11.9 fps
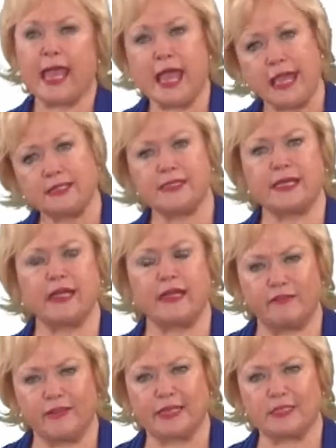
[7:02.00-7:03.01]
hence an
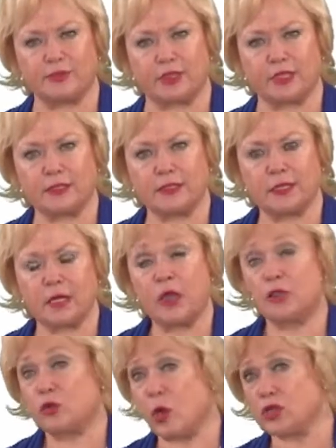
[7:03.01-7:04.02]
investment.
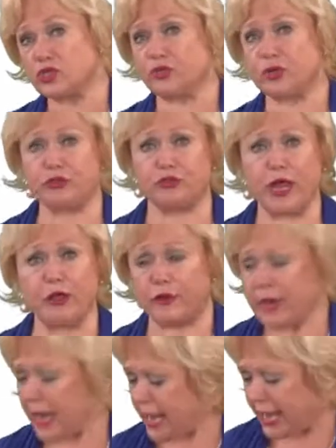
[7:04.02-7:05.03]
The Wall Street
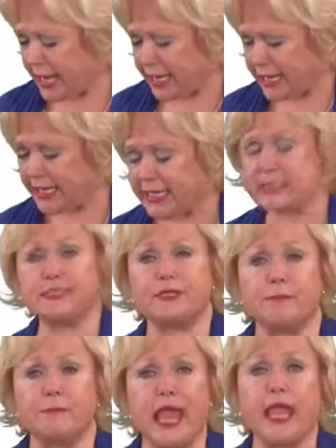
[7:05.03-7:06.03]
trader, he needs
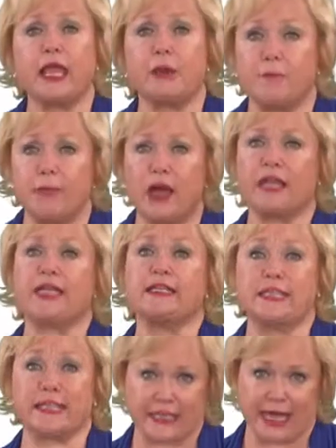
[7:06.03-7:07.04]
to make money
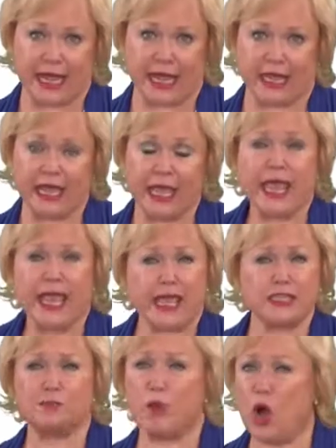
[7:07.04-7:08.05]
today.
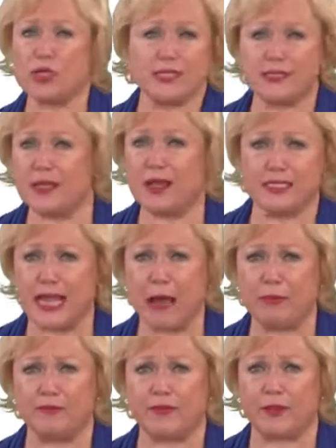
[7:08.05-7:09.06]
His boss is on
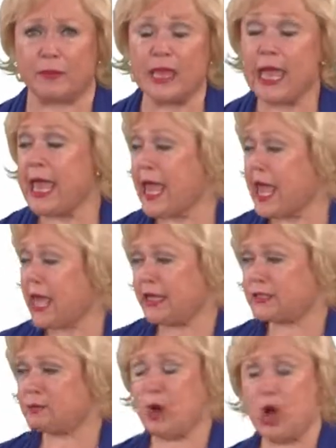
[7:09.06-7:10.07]
top of him.
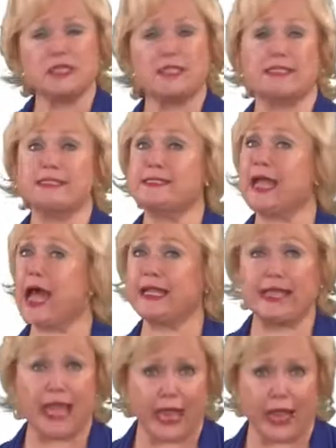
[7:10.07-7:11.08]
His boss does
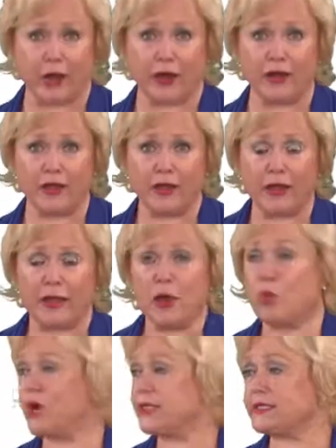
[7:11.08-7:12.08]
not care
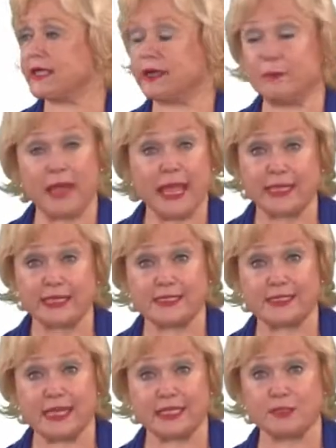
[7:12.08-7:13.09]
what he's going to make in
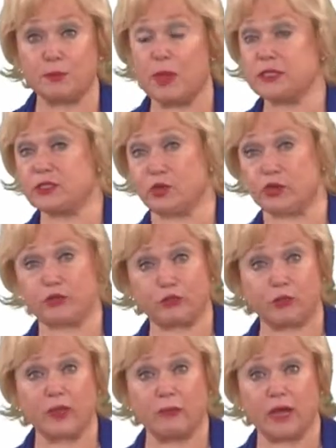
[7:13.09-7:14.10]
6 months or
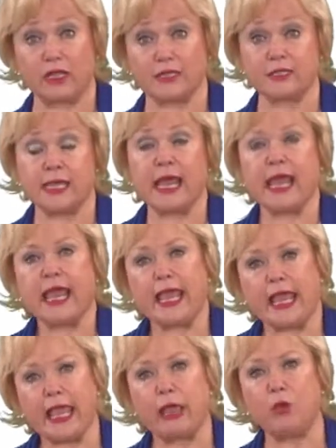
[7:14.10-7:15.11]
3 months.
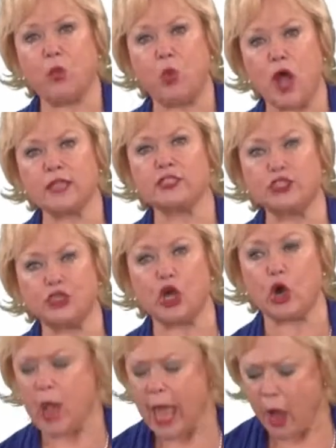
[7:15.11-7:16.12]
He wants to
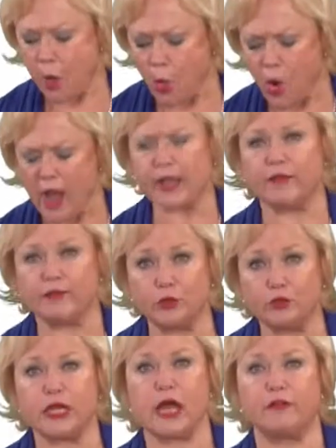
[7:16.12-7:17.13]
know, what have
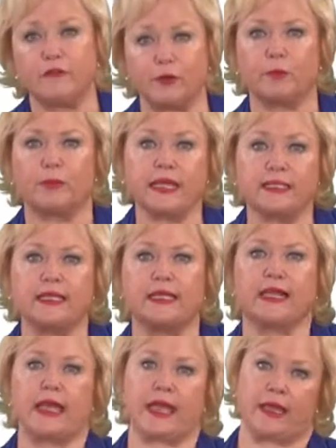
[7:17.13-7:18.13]
you done for me
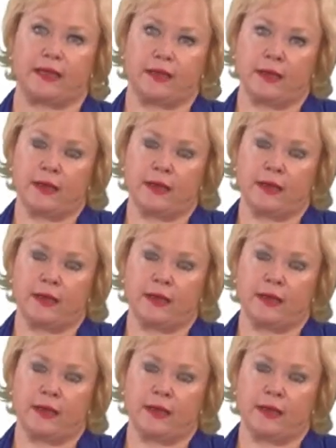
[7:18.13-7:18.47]
today?